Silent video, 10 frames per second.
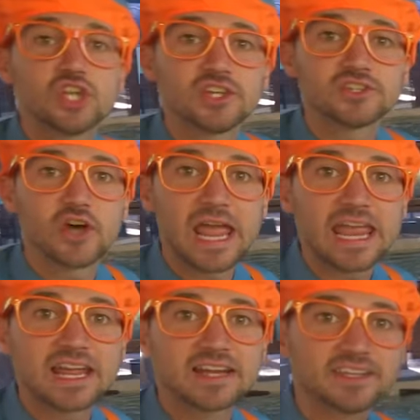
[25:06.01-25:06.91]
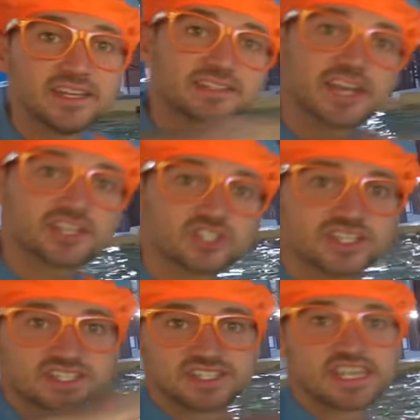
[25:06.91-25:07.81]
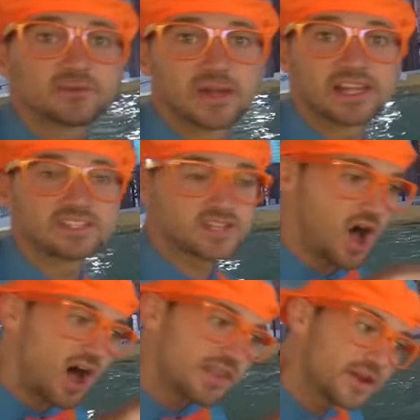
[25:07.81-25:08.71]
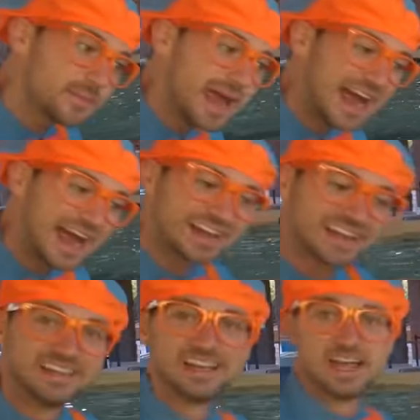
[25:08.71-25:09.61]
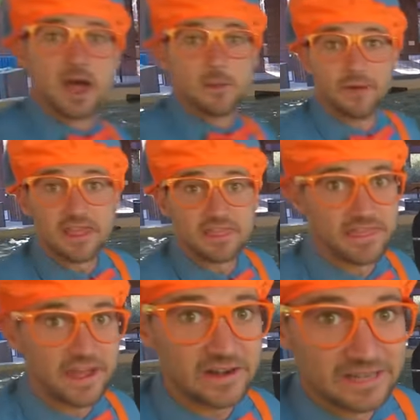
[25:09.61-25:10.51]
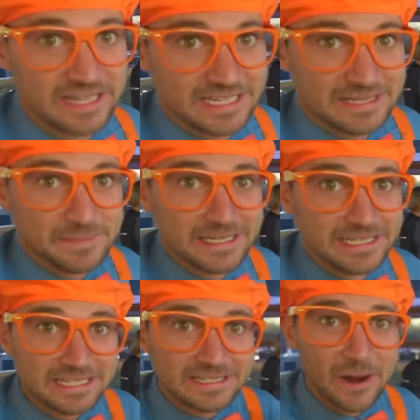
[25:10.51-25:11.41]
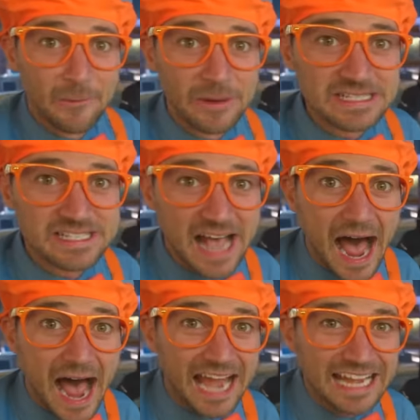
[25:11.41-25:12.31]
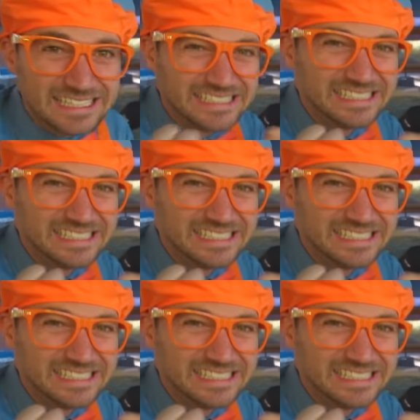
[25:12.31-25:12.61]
gentle hand and touch the stingrays on their back. But they're letting me go inside.